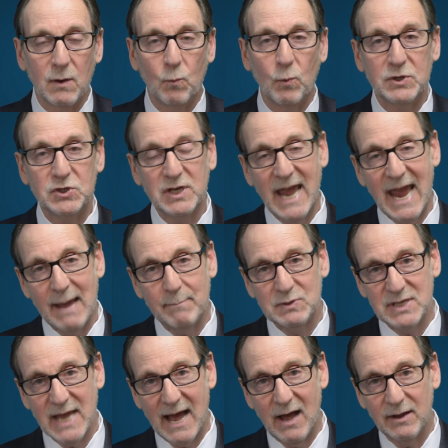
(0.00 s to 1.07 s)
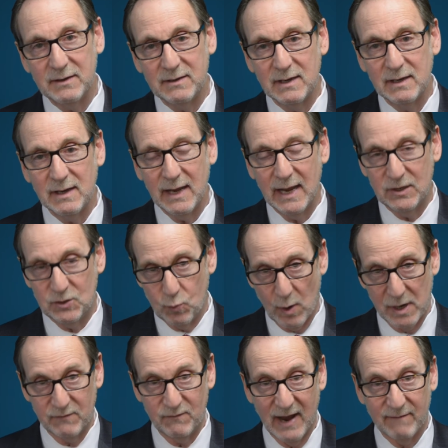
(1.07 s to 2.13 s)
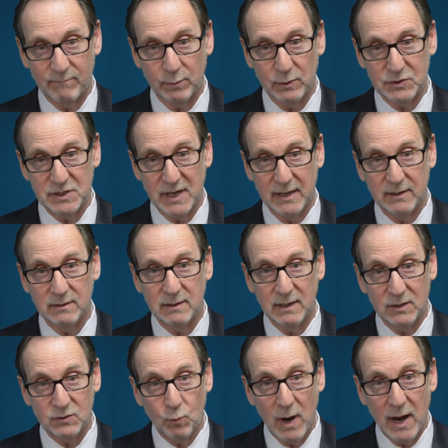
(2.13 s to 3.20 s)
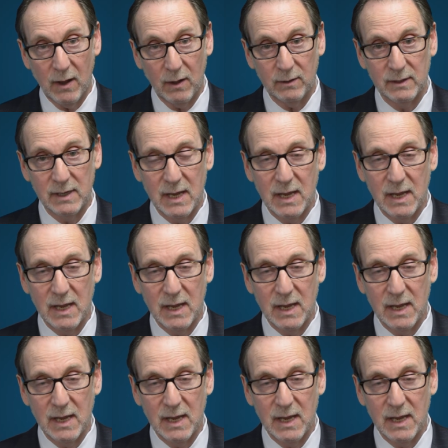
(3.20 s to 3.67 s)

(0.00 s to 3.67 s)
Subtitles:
which caps out at 25% as well.